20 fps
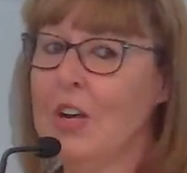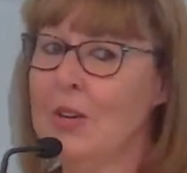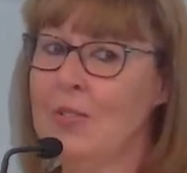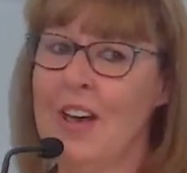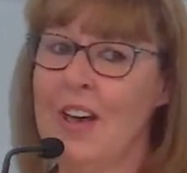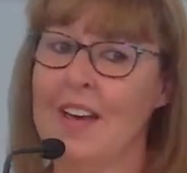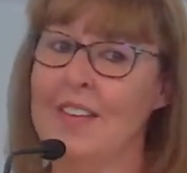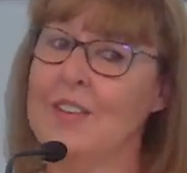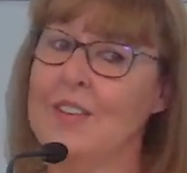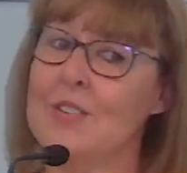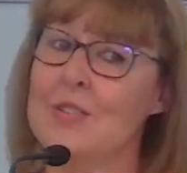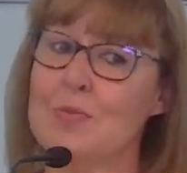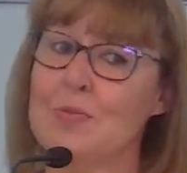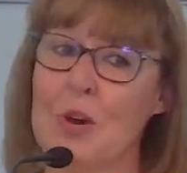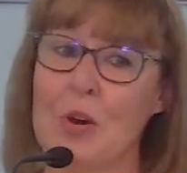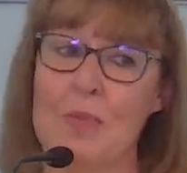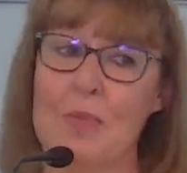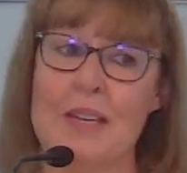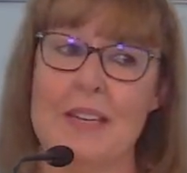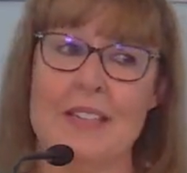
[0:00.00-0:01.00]
you've had those
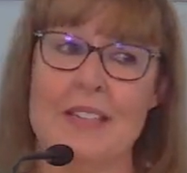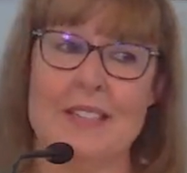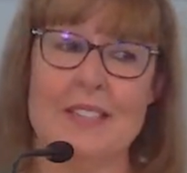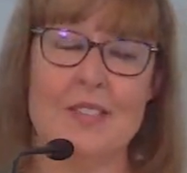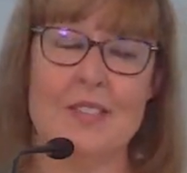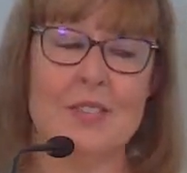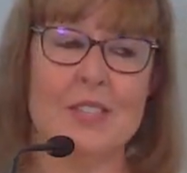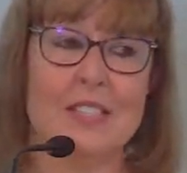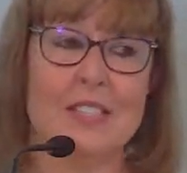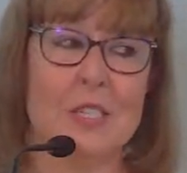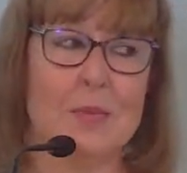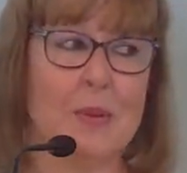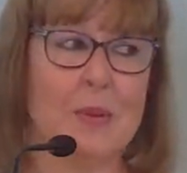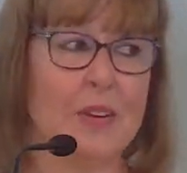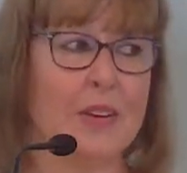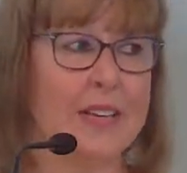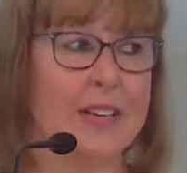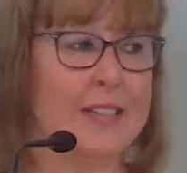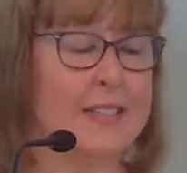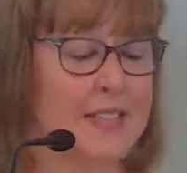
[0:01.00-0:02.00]
moments, those
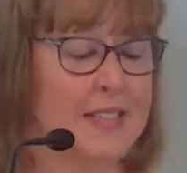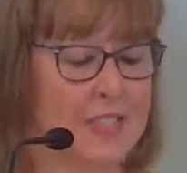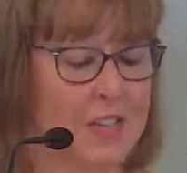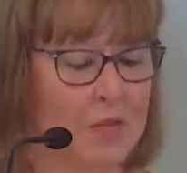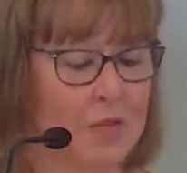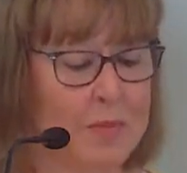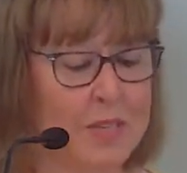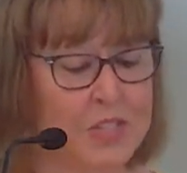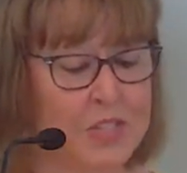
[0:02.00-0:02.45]
experiences of